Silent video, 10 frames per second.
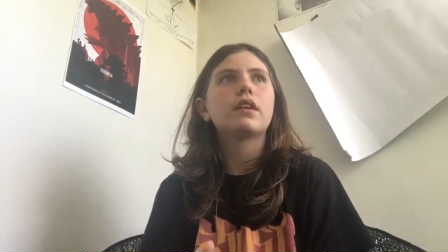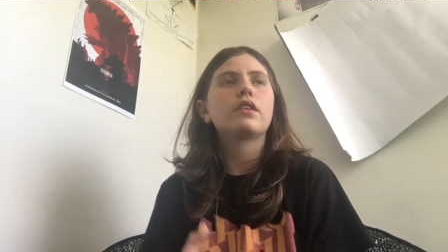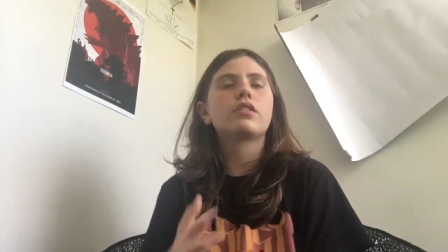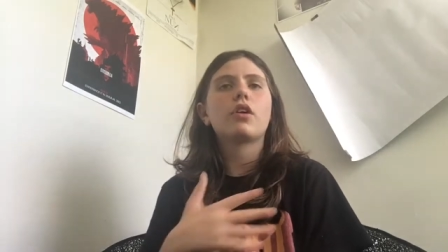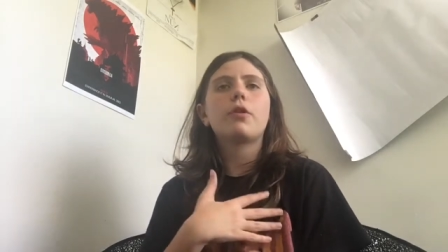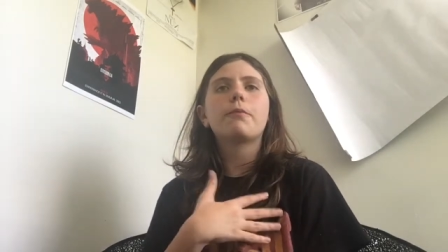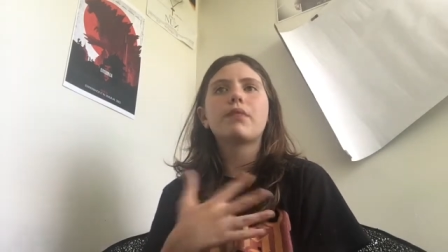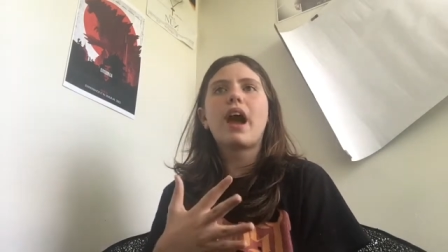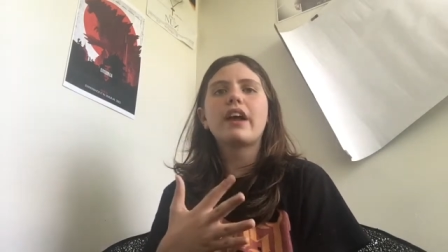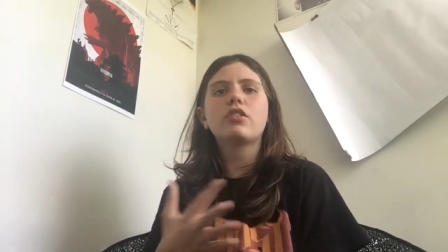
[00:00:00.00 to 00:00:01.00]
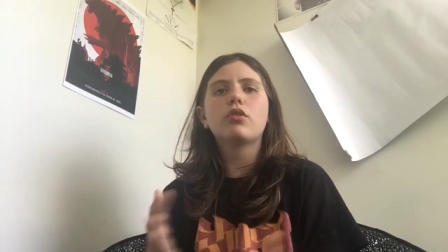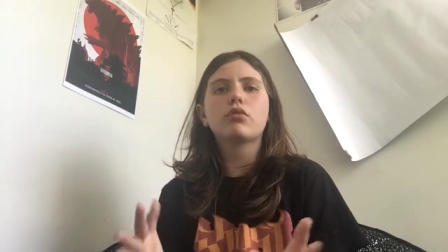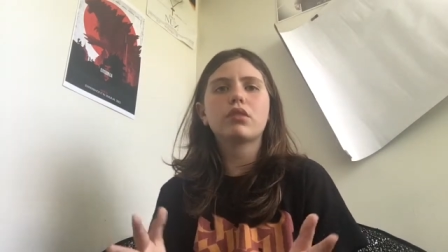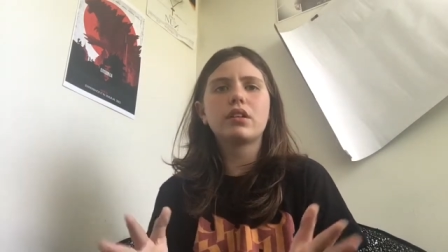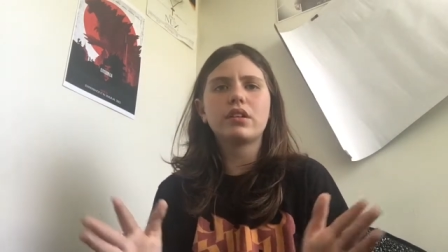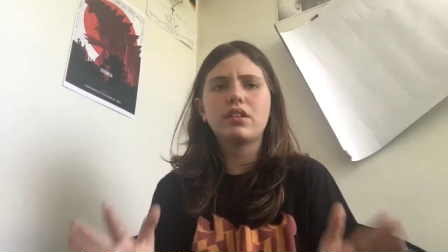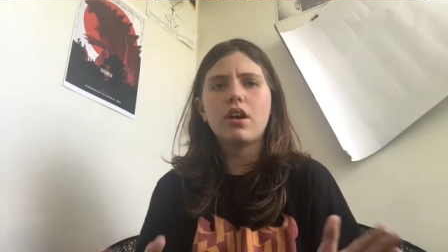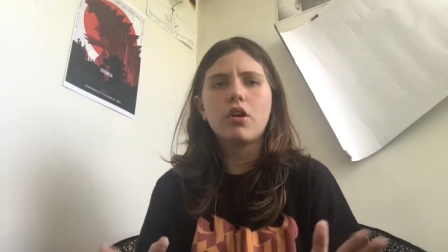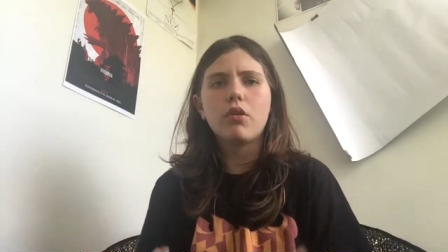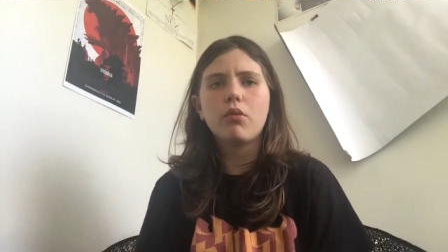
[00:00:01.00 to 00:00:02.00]
So I don't really
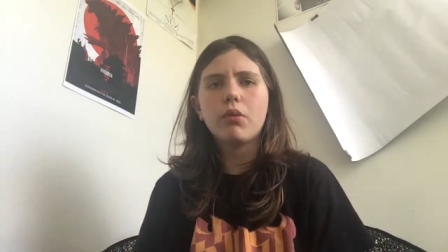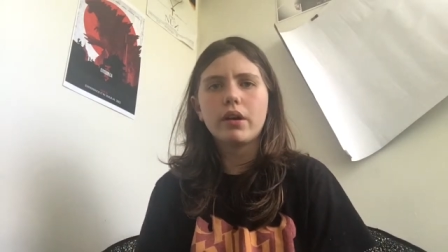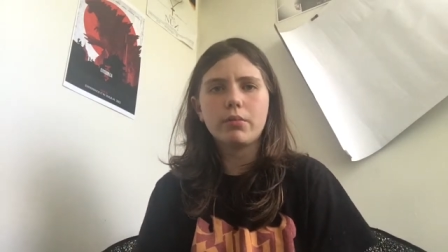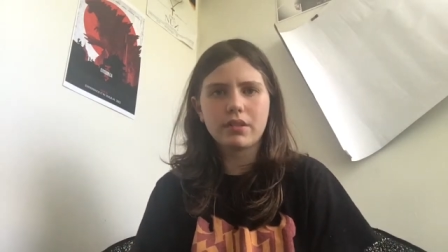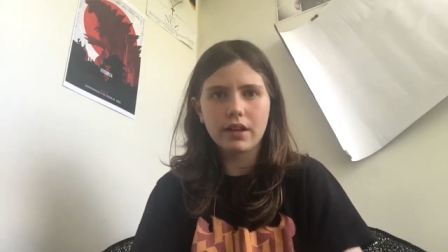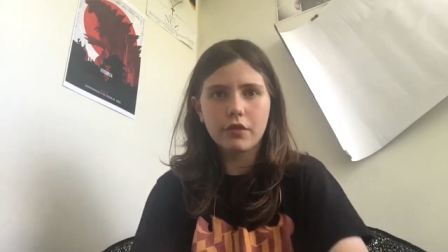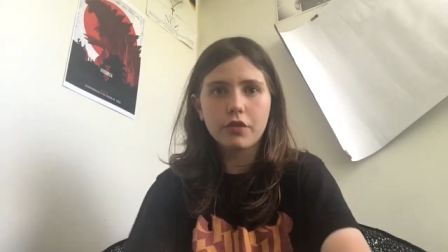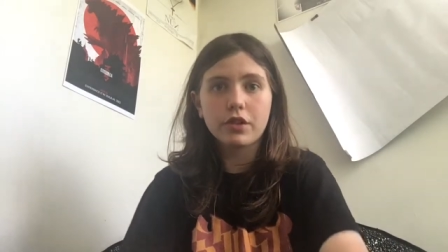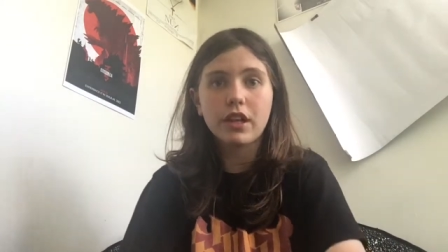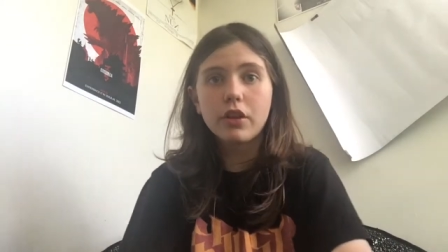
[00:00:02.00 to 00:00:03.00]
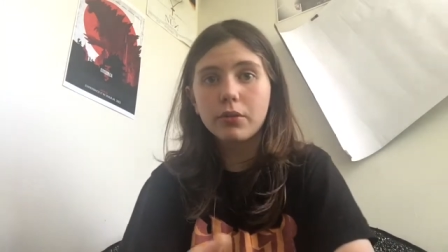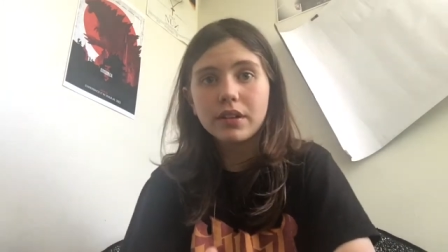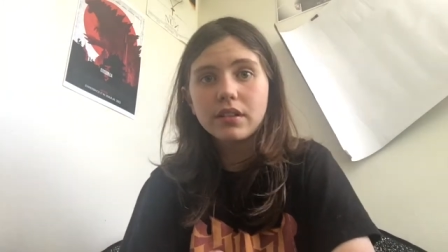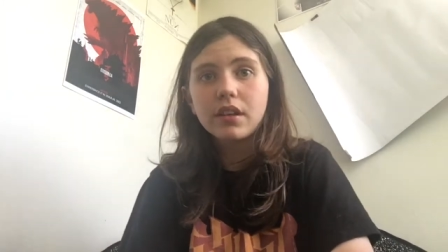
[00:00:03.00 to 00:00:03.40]
know what it was like for the other ones.